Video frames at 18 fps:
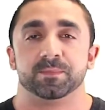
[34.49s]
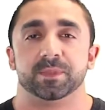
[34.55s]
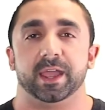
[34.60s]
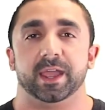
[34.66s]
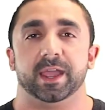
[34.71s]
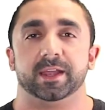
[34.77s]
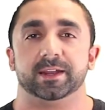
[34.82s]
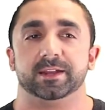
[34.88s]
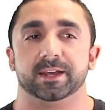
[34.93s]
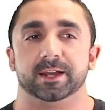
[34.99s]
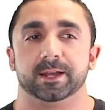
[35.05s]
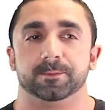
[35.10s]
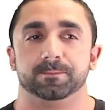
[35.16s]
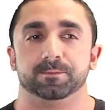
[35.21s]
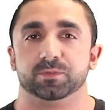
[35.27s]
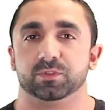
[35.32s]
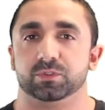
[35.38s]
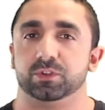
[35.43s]
And
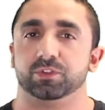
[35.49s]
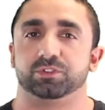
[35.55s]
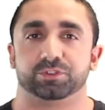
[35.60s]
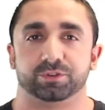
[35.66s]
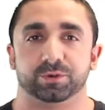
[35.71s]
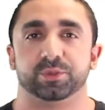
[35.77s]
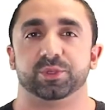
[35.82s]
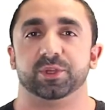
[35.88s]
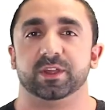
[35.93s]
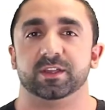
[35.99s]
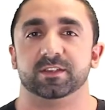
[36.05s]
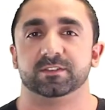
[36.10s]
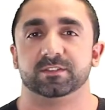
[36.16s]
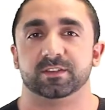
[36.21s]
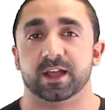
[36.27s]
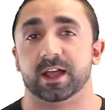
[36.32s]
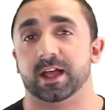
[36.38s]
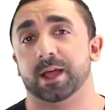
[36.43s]
the truth
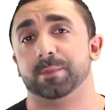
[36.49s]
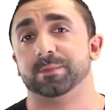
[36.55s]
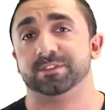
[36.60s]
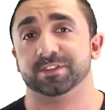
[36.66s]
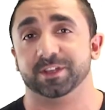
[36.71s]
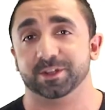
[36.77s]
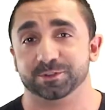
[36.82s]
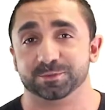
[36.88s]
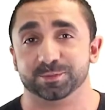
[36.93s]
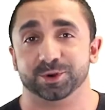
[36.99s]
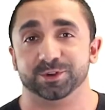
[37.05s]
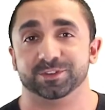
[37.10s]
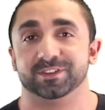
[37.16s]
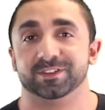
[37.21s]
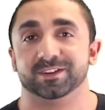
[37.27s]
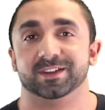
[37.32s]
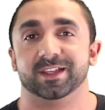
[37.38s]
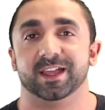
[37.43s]
is, I'm a
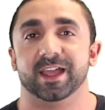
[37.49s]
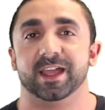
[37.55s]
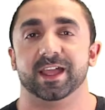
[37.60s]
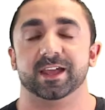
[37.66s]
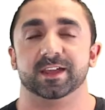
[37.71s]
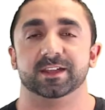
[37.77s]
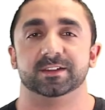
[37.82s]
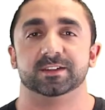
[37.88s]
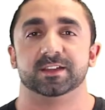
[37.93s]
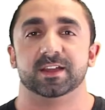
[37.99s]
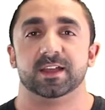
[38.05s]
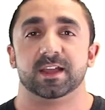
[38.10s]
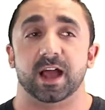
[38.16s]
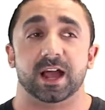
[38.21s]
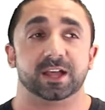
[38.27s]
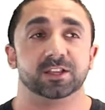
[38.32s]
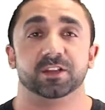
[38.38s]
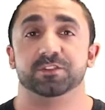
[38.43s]
salesperson, and
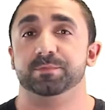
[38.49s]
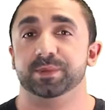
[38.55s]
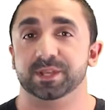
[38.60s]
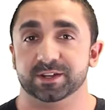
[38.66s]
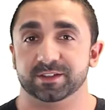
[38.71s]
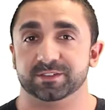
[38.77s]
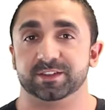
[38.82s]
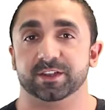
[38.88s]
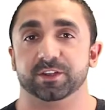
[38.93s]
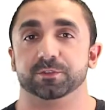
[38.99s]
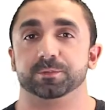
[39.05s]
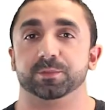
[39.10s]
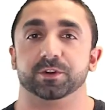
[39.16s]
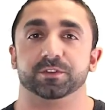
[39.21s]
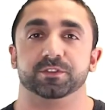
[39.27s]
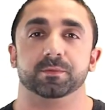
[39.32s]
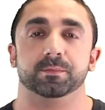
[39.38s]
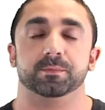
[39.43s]
I love being a
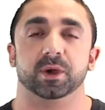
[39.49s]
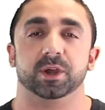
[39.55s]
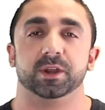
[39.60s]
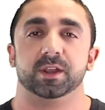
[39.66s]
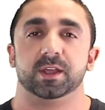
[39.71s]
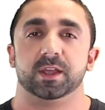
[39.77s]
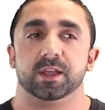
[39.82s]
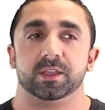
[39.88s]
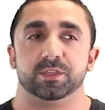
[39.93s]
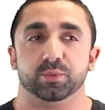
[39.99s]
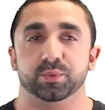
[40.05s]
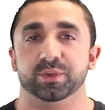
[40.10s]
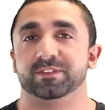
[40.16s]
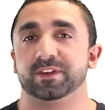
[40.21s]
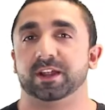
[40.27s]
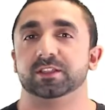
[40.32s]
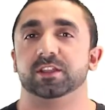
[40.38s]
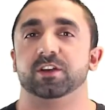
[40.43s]
salesperson. But the
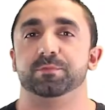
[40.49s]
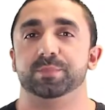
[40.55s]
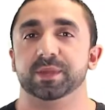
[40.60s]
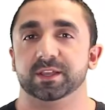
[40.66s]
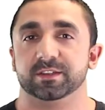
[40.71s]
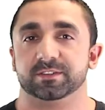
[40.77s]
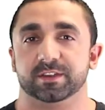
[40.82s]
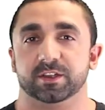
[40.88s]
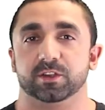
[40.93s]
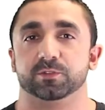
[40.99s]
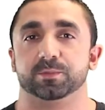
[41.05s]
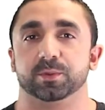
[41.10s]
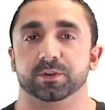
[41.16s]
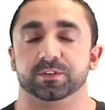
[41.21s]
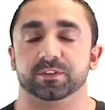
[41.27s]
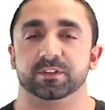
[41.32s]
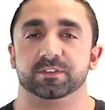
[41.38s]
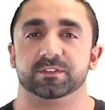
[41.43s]
reason I love being a
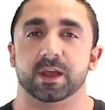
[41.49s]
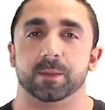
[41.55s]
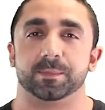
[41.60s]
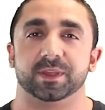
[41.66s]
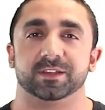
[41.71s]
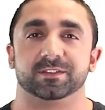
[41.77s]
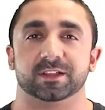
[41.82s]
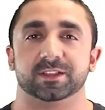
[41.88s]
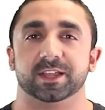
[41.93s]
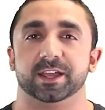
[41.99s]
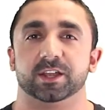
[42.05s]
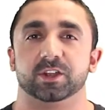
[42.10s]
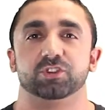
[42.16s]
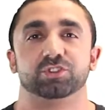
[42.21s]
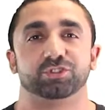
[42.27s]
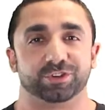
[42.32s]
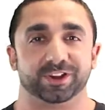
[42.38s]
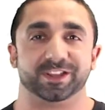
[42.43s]
salesperson is not because I
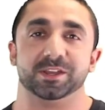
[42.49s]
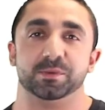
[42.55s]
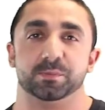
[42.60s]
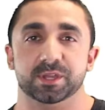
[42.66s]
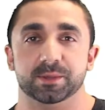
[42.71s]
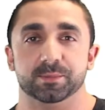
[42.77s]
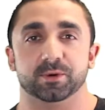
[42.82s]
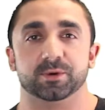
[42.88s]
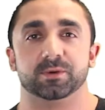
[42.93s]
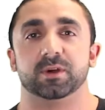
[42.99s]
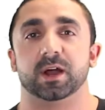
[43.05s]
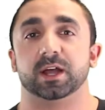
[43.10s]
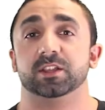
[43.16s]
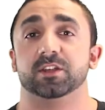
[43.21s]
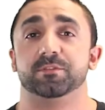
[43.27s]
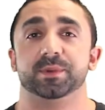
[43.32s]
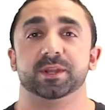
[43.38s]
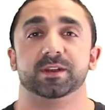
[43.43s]
like tricking people. I
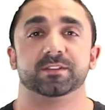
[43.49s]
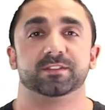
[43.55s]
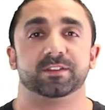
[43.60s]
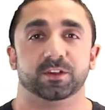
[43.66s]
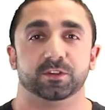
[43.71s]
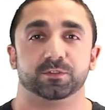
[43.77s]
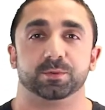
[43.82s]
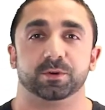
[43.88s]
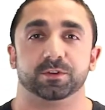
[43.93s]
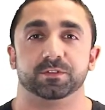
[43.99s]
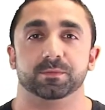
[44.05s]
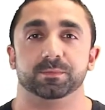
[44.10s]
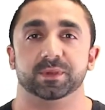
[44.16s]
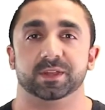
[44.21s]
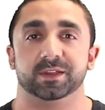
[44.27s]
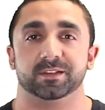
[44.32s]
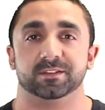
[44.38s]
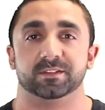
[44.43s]
love being a salesperson
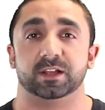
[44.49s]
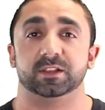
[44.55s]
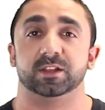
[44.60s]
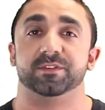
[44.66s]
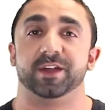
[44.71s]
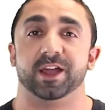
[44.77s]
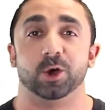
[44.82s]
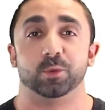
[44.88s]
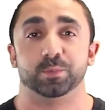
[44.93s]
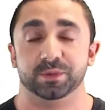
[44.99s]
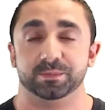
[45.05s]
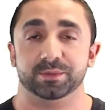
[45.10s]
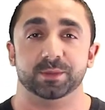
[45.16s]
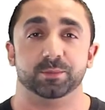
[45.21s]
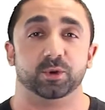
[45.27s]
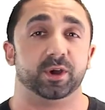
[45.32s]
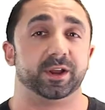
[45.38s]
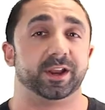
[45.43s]
because I love helping
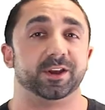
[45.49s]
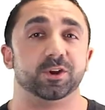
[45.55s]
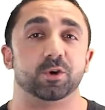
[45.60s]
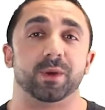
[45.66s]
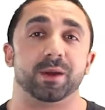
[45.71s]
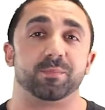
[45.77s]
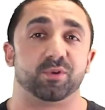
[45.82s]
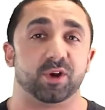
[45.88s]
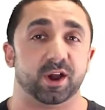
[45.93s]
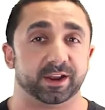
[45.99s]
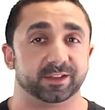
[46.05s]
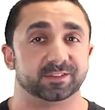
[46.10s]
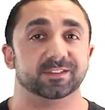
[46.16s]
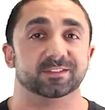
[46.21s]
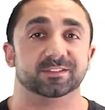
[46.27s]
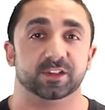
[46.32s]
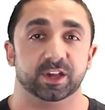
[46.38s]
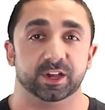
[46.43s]
people, and I know my product
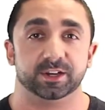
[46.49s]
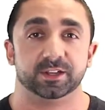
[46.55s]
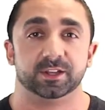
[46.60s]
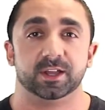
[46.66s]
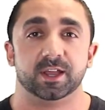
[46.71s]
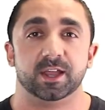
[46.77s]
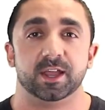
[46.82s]
is good.